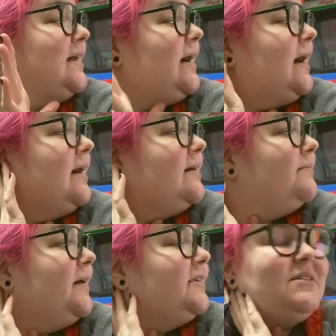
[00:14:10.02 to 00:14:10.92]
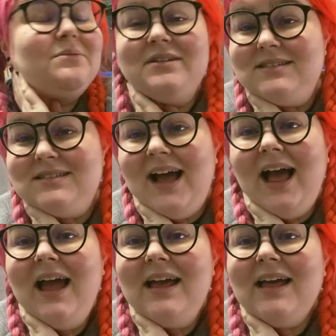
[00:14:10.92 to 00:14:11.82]
um, I just wanted to say
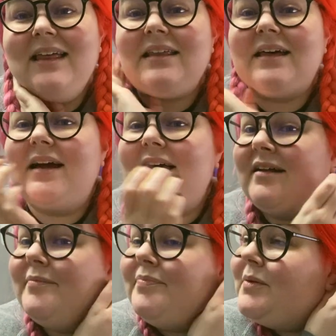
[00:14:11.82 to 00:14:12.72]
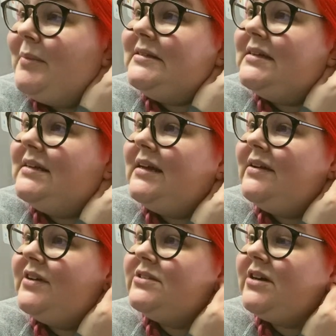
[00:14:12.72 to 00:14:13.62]
hi and that um, my Sunday
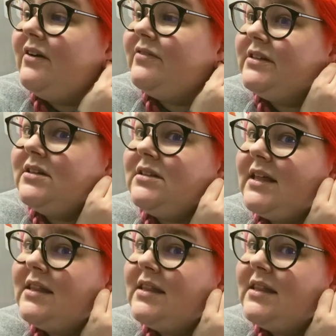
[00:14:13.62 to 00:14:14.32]
evenings often look like